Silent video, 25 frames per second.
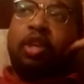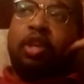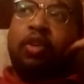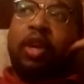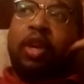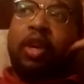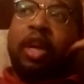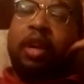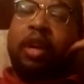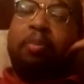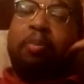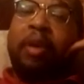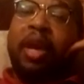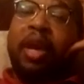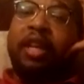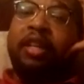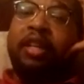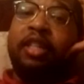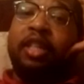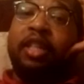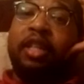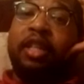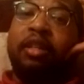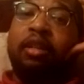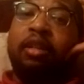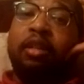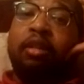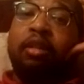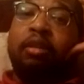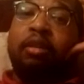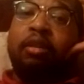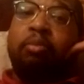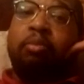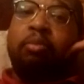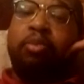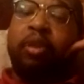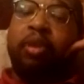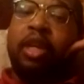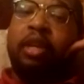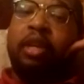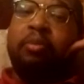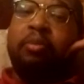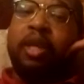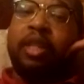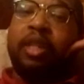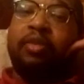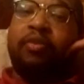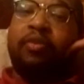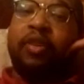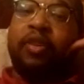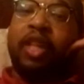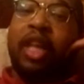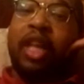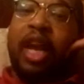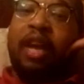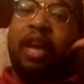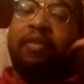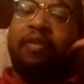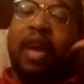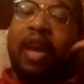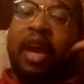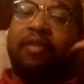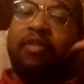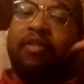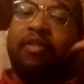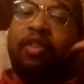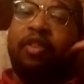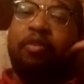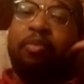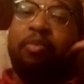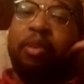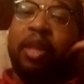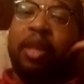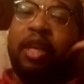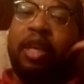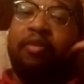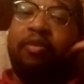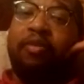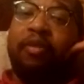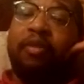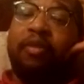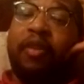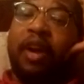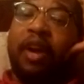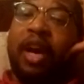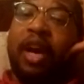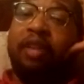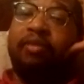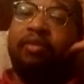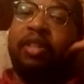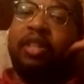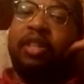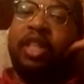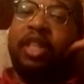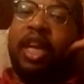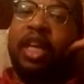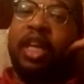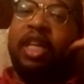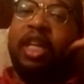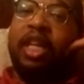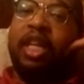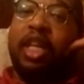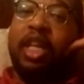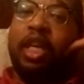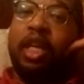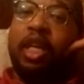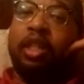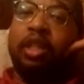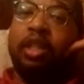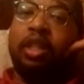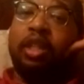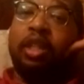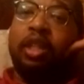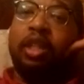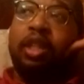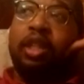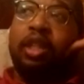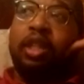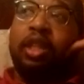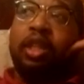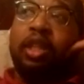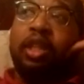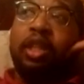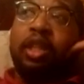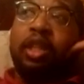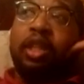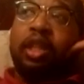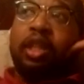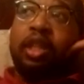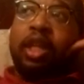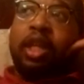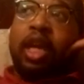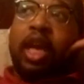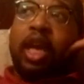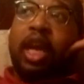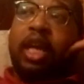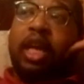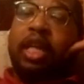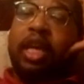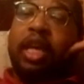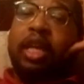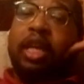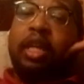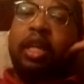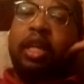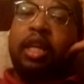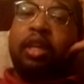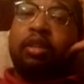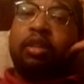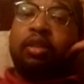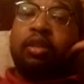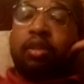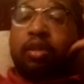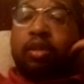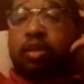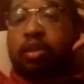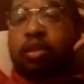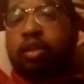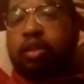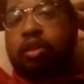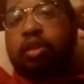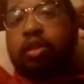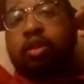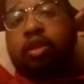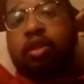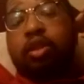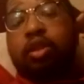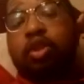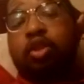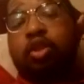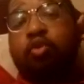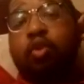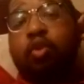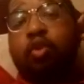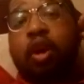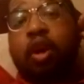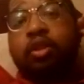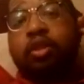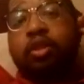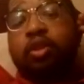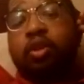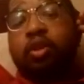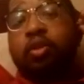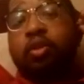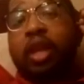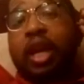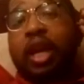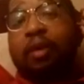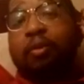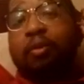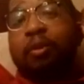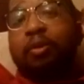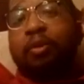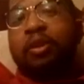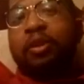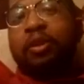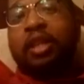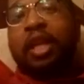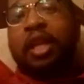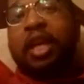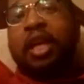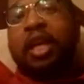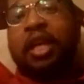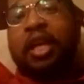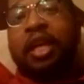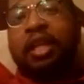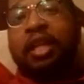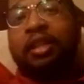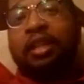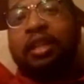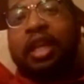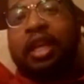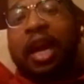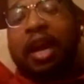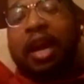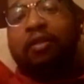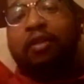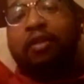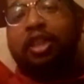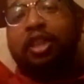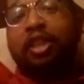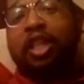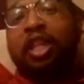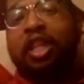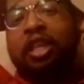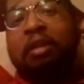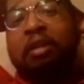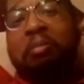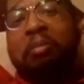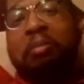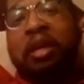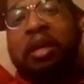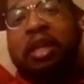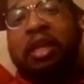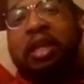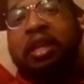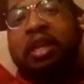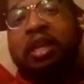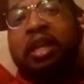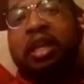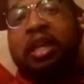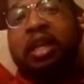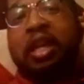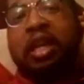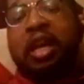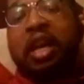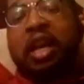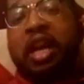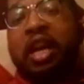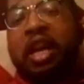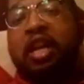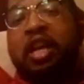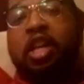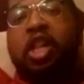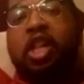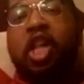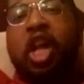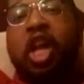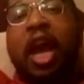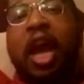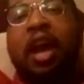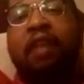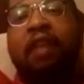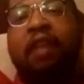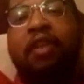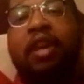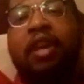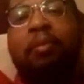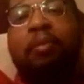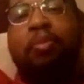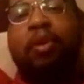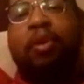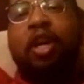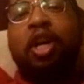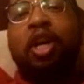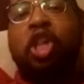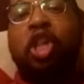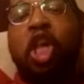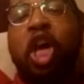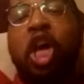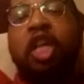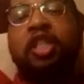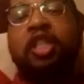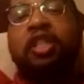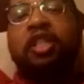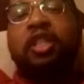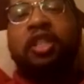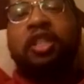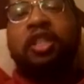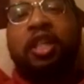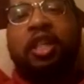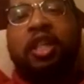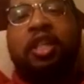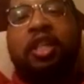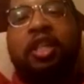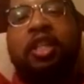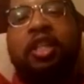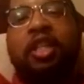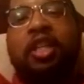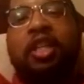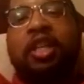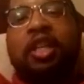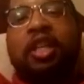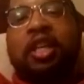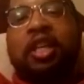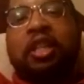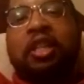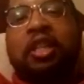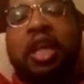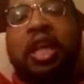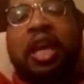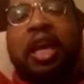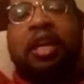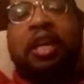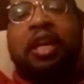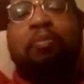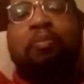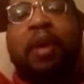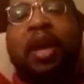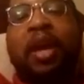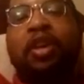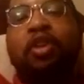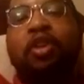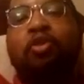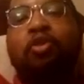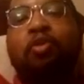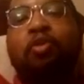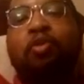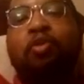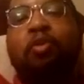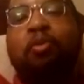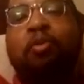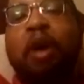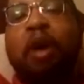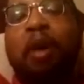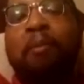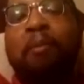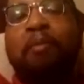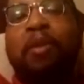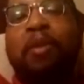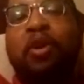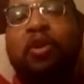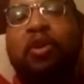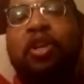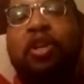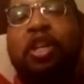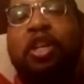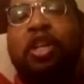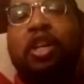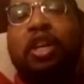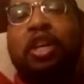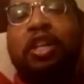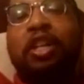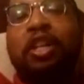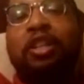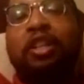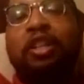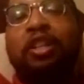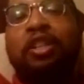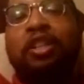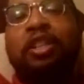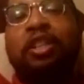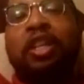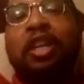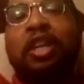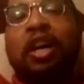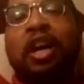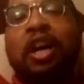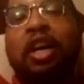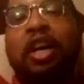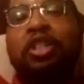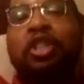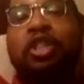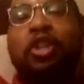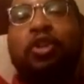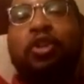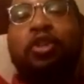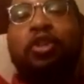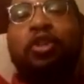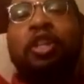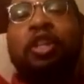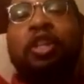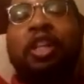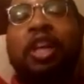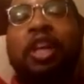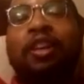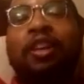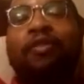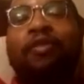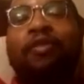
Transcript: You get a pension pretty much for life after you played for 5 to 10 years. And then you also, like we were saying, get guaranteed money and can put clauses in that can pay you $1 million until you're like